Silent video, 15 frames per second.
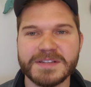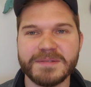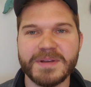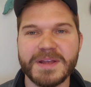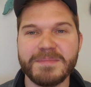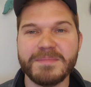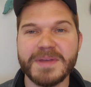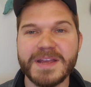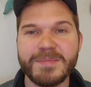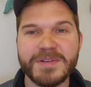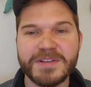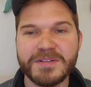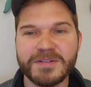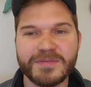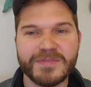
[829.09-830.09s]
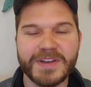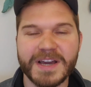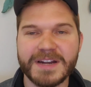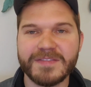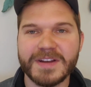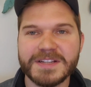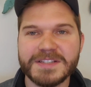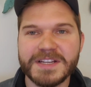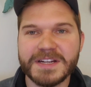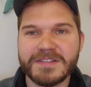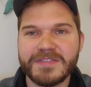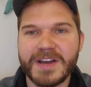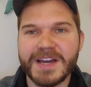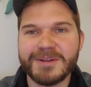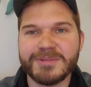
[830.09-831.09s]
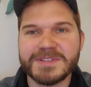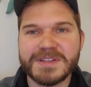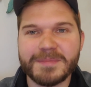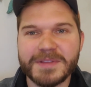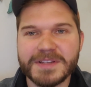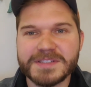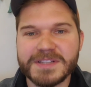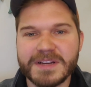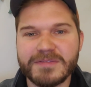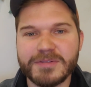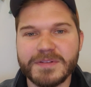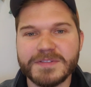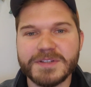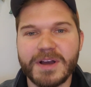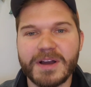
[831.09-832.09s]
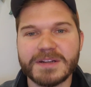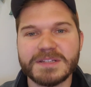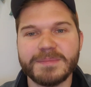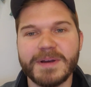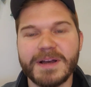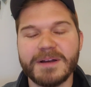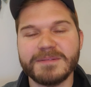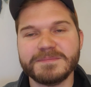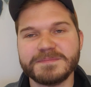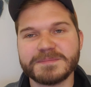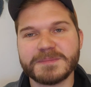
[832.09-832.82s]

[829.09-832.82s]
and maybe you've kind of identified with some of the stuff we've talked about.